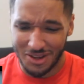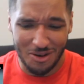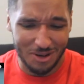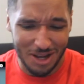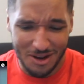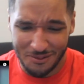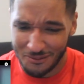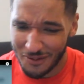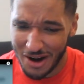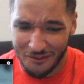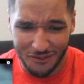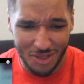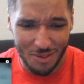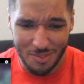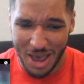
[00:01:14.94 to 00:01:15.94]
Okay,
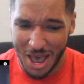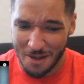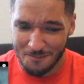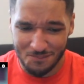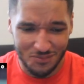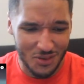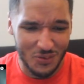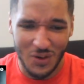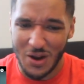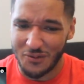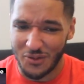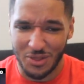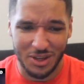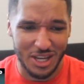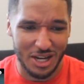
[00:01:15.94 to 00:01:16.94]
right from the bat. Right
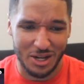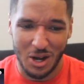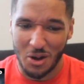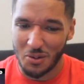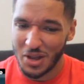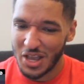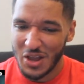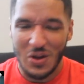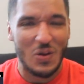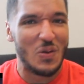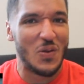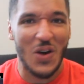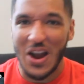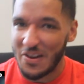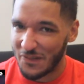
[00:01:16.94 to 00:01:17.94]
from the get-go.
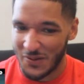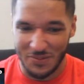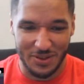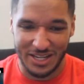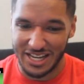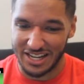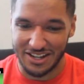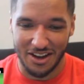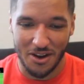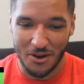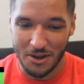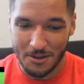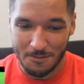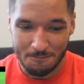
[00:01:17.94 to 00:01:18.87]
Right from the get-go.